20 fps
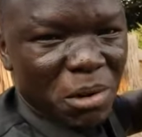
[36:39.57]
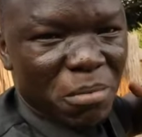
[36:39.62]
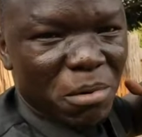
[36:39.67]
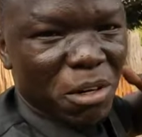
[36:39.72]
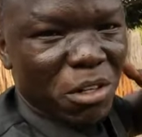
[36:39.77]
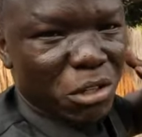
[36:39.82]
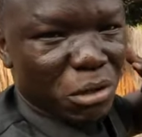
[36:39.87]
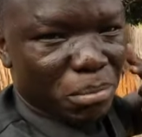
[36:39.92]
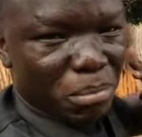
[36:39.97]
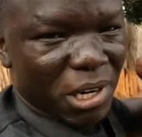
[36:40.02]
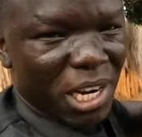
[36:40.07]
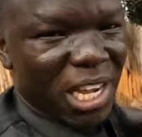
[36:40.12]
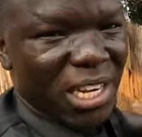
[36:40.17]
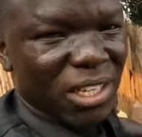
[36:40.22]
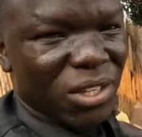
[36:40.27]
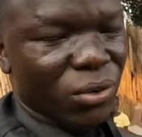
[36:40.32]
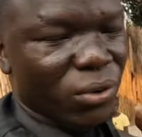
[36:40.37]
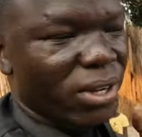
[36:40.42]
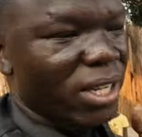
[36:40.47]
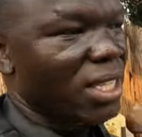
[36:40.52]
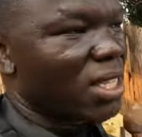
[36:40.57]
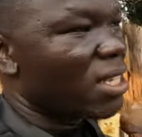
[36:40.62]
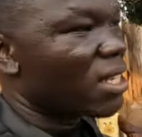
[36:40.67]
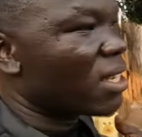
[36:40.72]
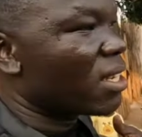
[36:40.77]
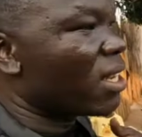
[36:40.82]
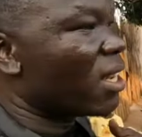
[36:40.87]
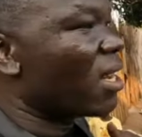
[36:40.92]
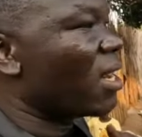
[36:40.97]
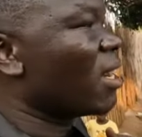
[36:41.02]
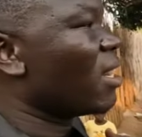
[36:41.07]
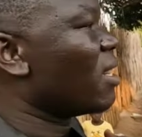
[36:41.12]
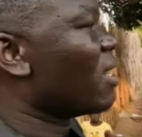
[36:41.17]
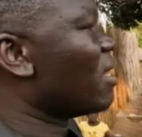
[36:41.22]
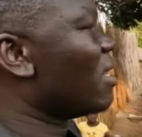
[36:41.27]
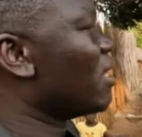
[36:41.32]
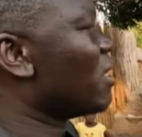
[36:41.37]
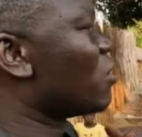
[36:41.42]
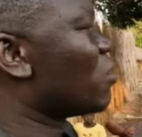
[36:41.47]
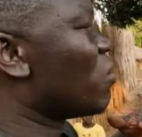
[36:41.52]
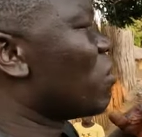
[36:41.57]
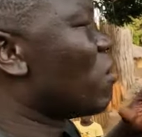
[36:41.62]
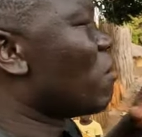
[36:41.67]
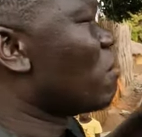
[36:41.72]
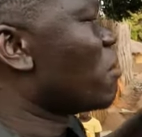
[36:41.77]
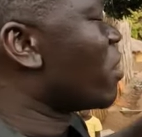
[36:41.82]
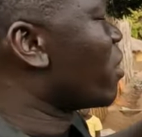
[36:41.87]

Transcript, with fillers: people to plant trees. So